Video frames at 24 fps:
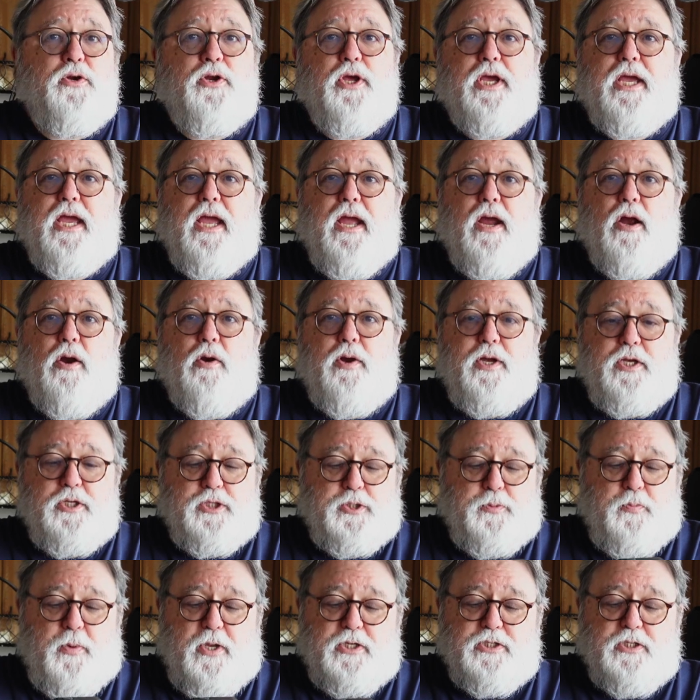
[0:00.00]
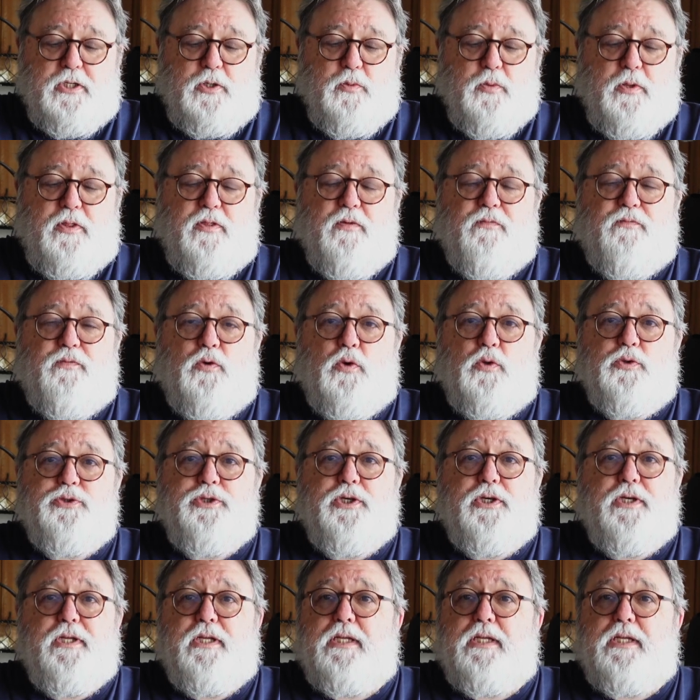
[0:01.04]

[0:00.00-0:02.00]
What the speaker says: to carry, especially with the Volta.